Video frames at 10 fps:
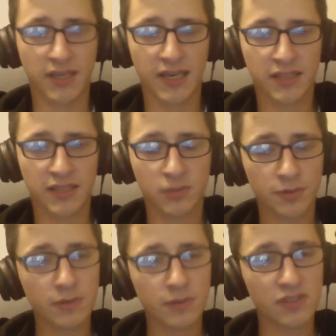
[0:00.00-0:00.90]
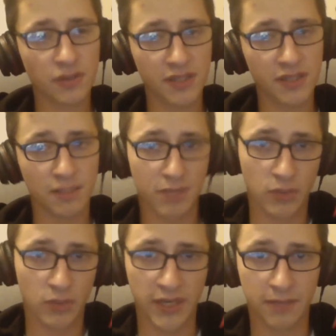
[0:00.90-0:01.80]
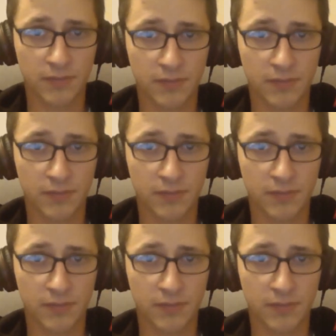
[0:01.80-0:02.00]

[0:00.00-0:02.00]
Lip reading: and it's going to be restarting in a big way.